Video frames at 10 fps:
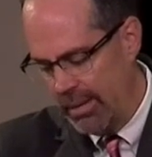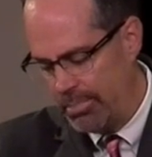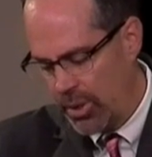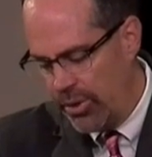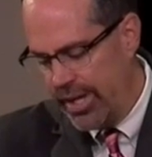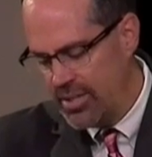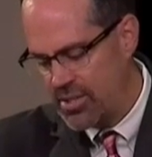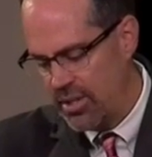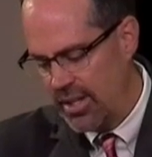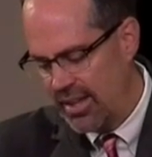employees,
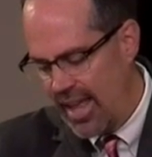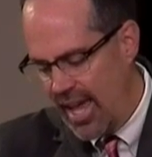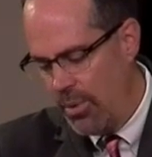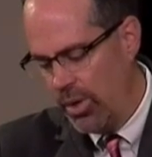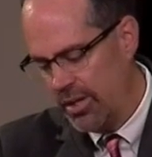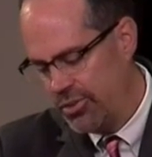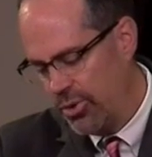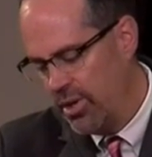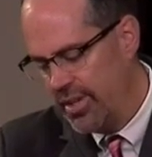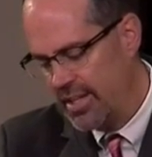so that they will
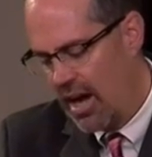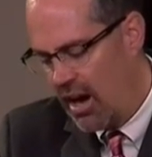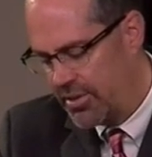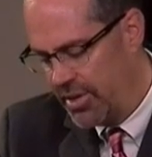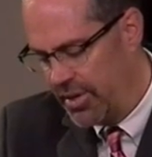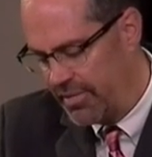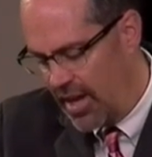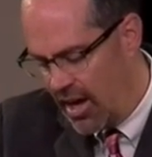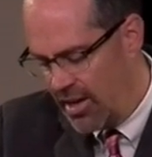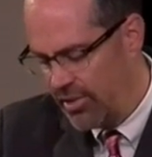adorn the doctrine of
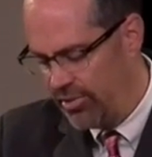God our